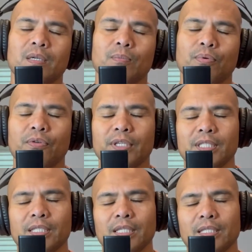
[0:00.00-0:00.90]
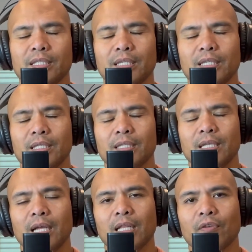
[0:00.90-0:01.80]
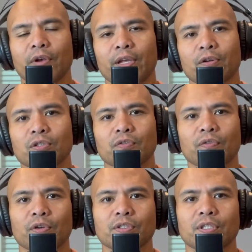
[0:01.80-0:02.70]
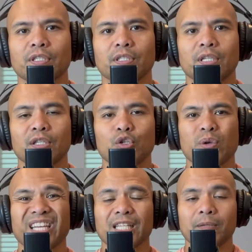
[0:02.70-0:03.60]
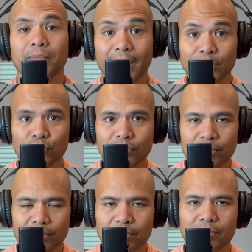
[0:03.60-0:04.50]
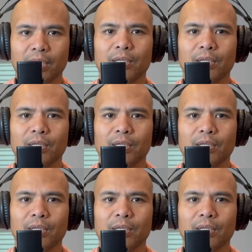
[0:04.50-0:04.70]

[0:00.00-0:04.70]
preseason LA Raiders versus the New England Patriots,